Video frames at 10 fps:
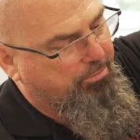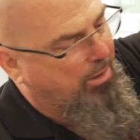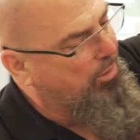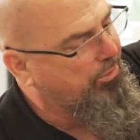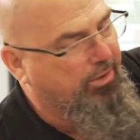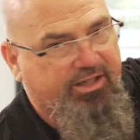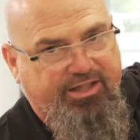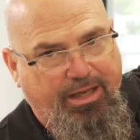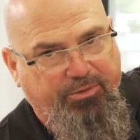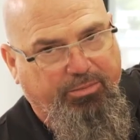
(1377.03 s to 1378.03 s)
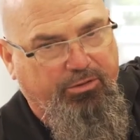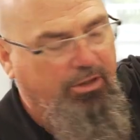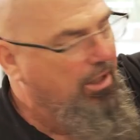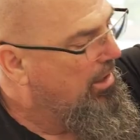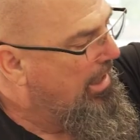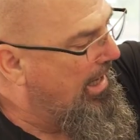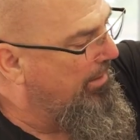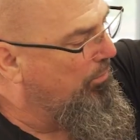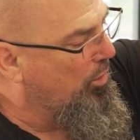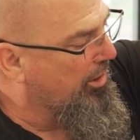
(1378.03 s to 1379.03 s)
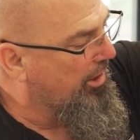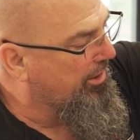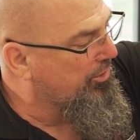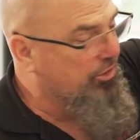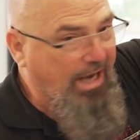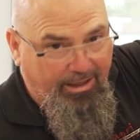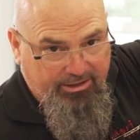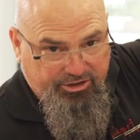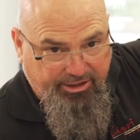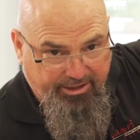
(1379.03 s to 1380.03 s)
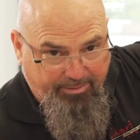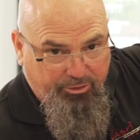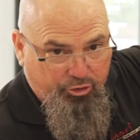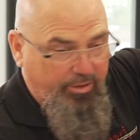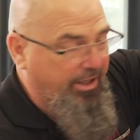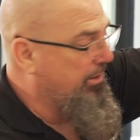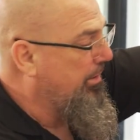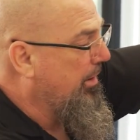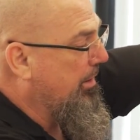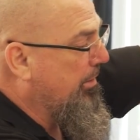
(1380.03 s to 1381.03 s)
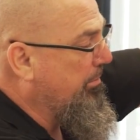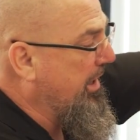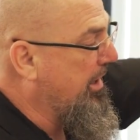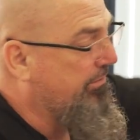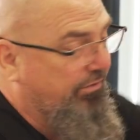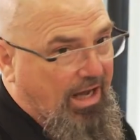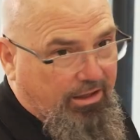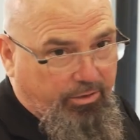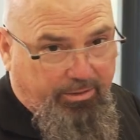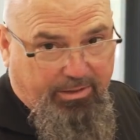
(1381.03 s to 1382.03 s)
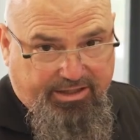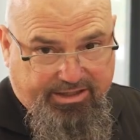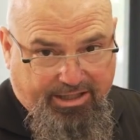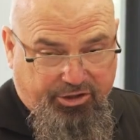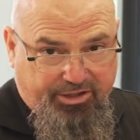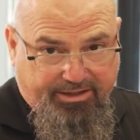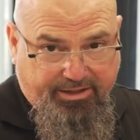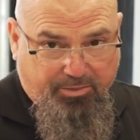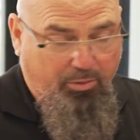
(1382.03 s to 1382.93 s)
Both are acceptable, and we're going to actually demonstrate me following my sections at this